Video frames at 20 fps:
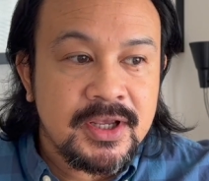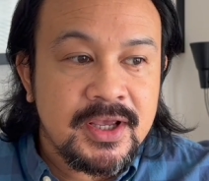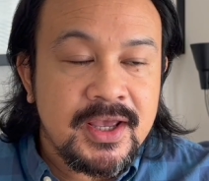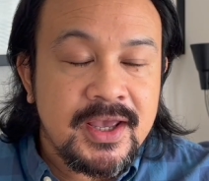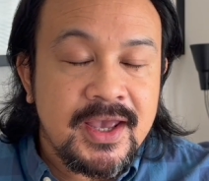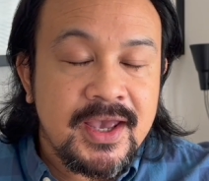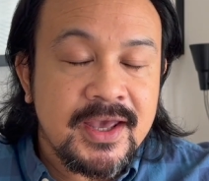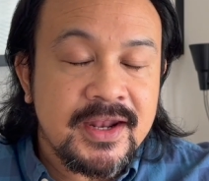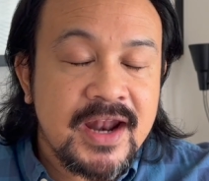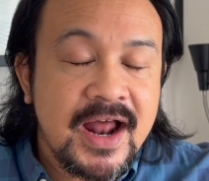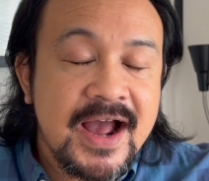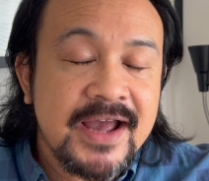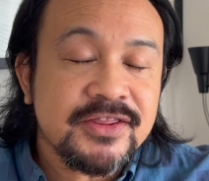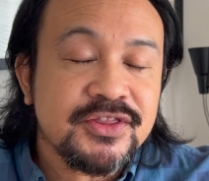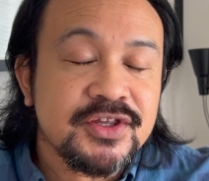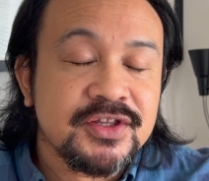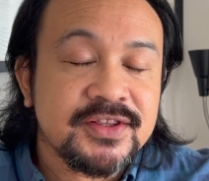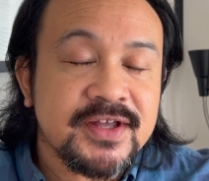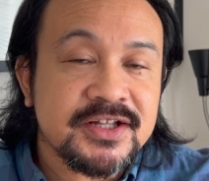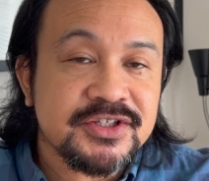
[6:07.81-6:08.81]
And I think
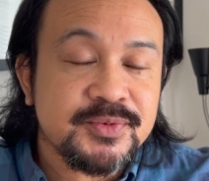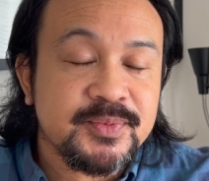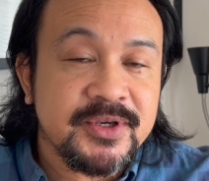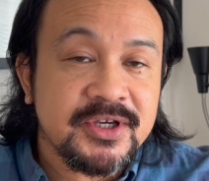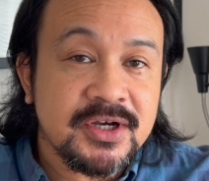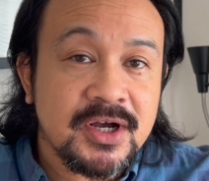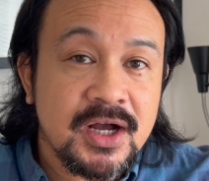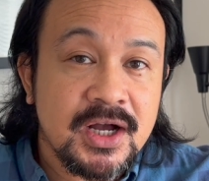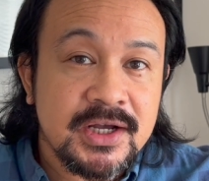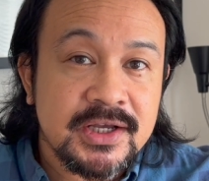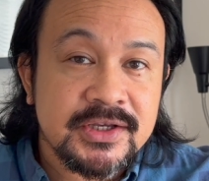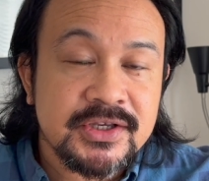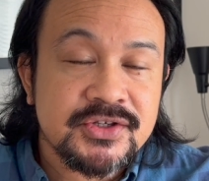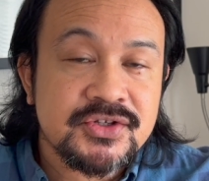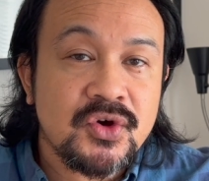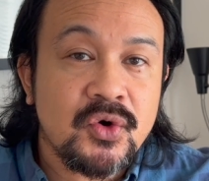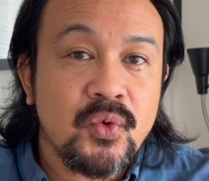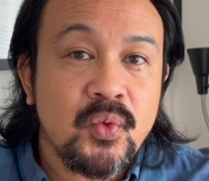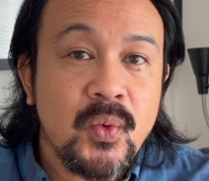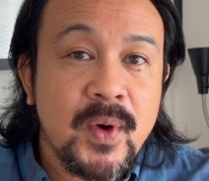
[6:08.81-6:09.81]
that's because
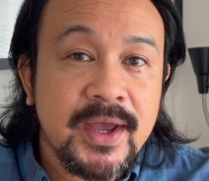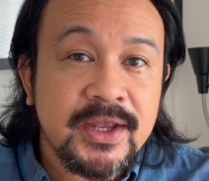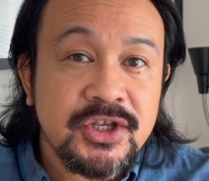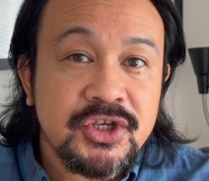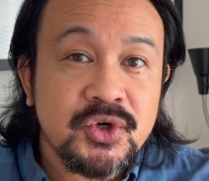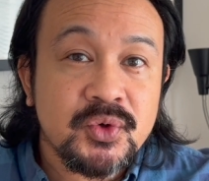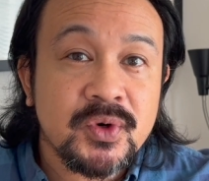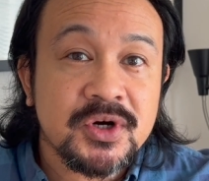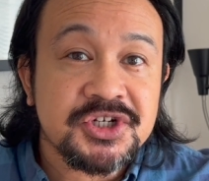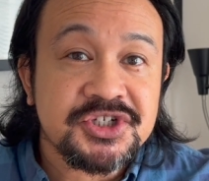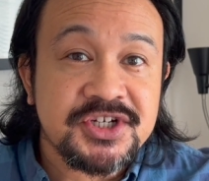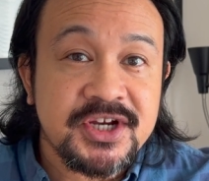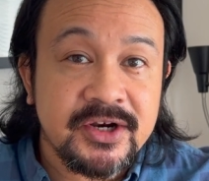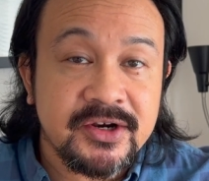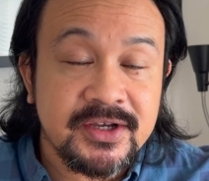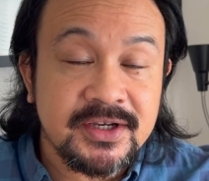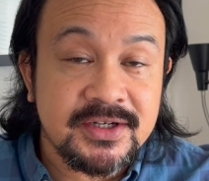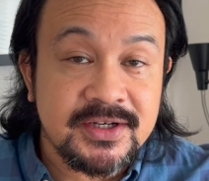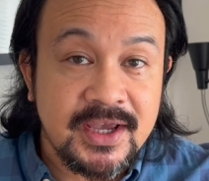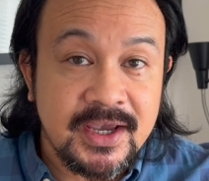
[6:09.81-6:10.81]
when you are
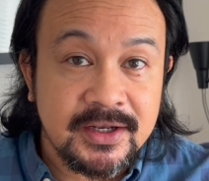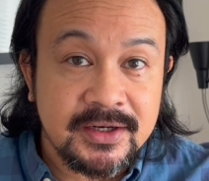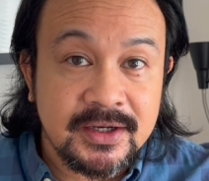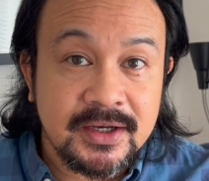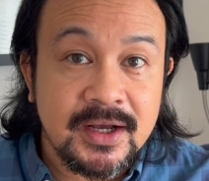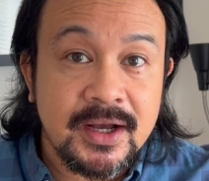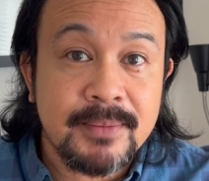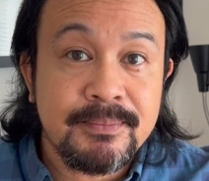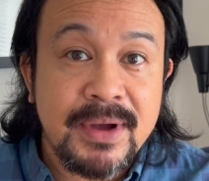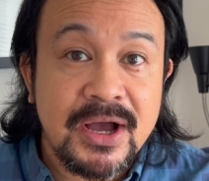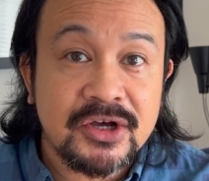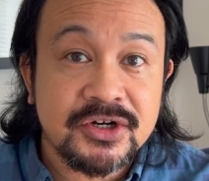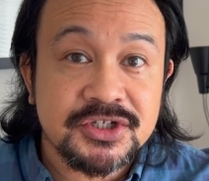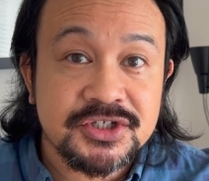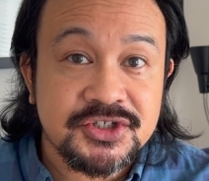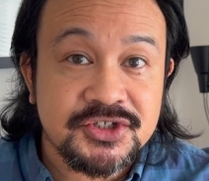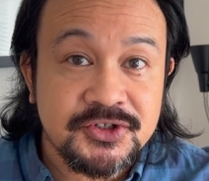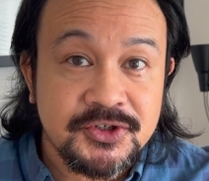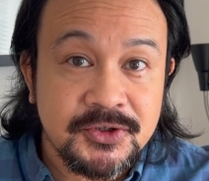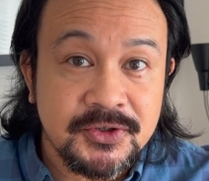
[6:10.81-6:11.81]
sharing data about a
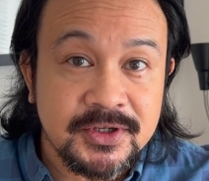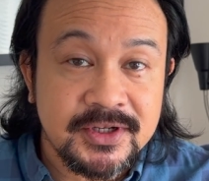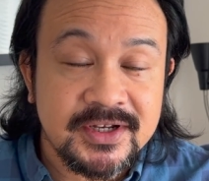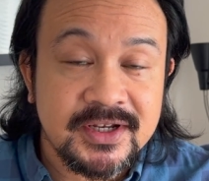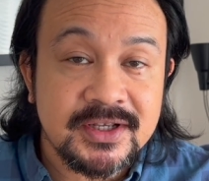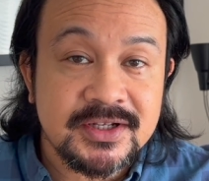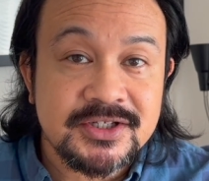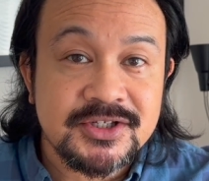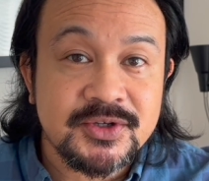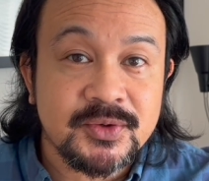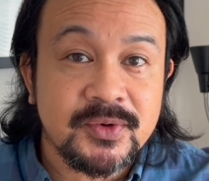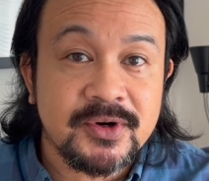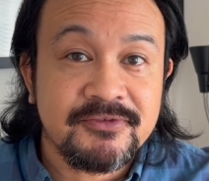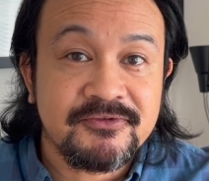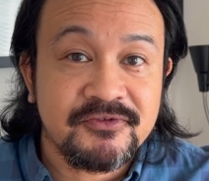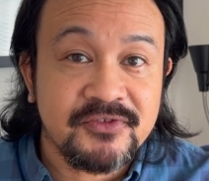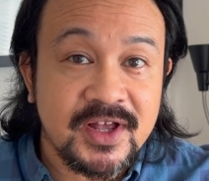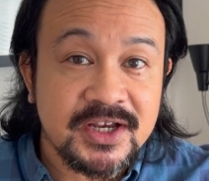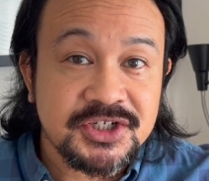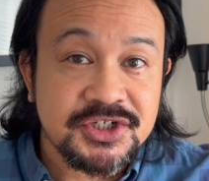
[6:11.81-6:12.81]
student, it is a
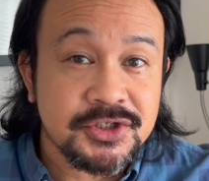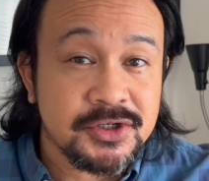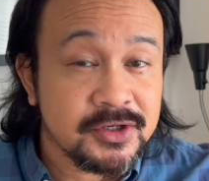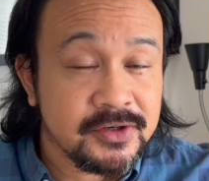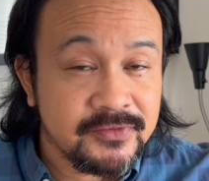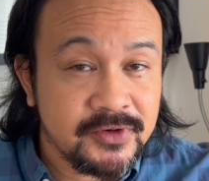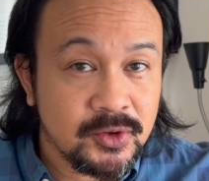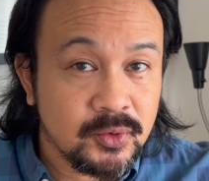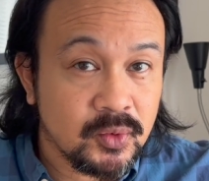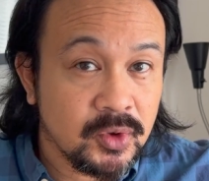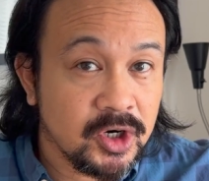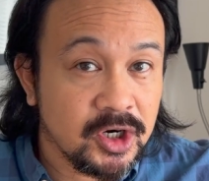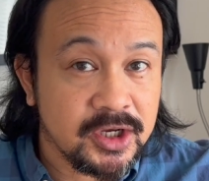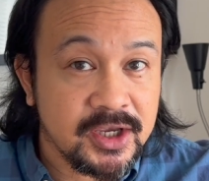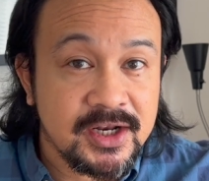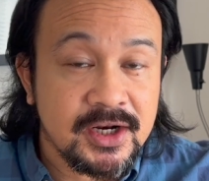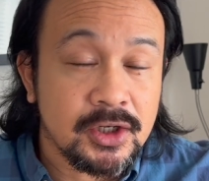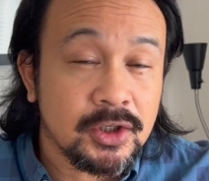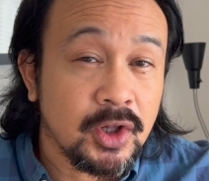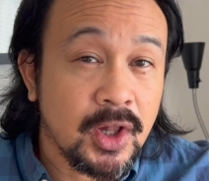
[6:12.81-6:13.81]
reflection of your work. In a
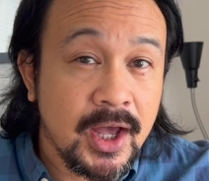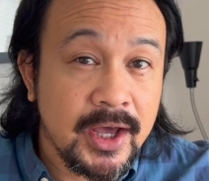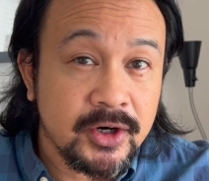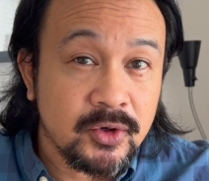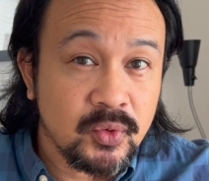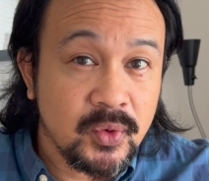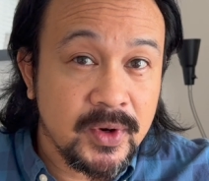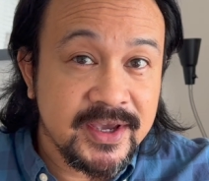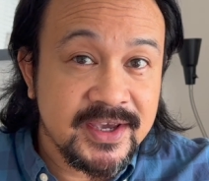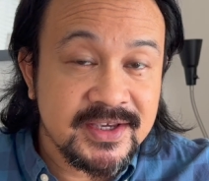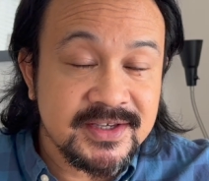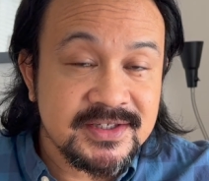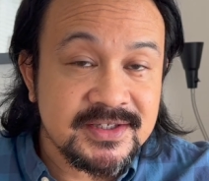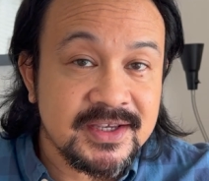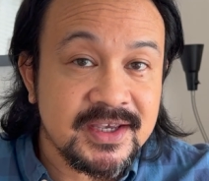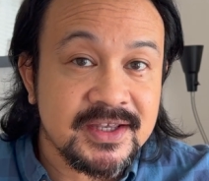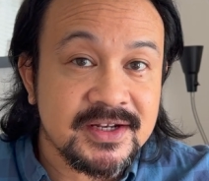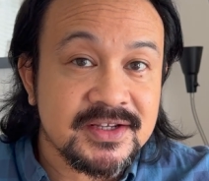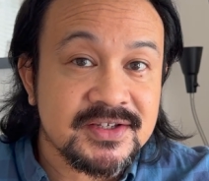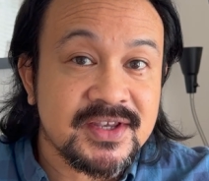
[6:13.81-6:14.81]
lot of ways, it
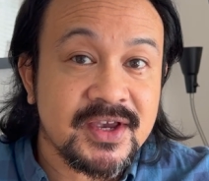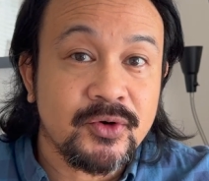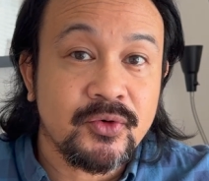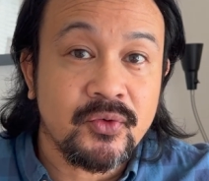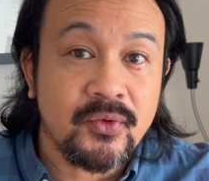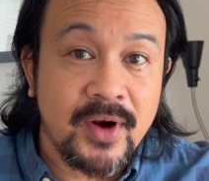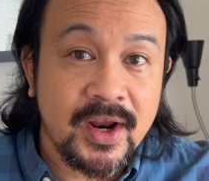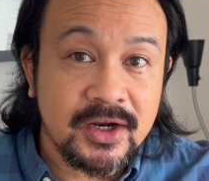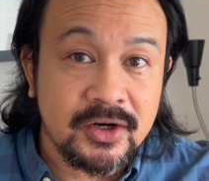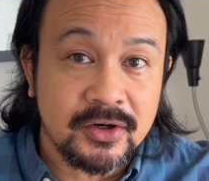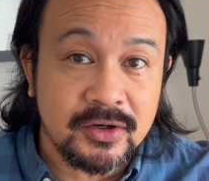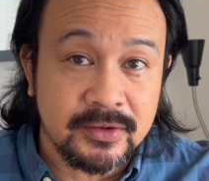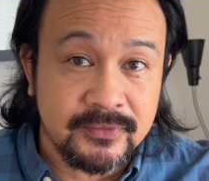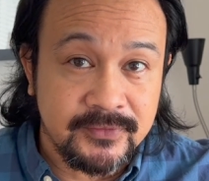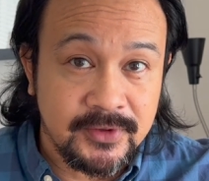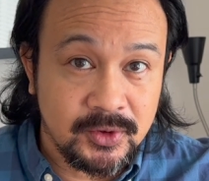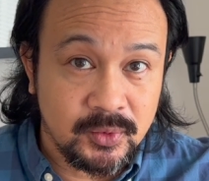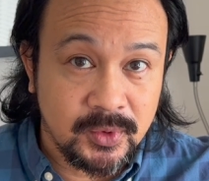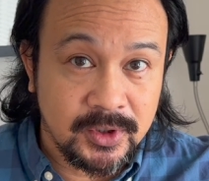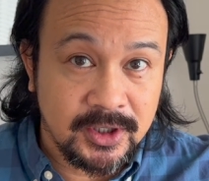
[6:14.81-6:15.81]
is a record of your
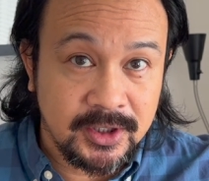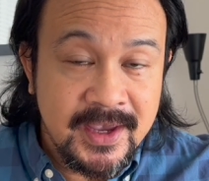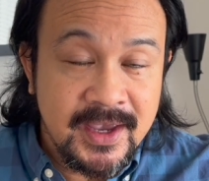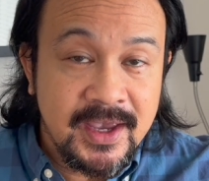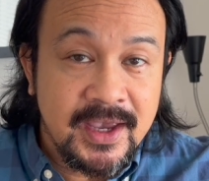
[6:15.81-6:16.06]
work.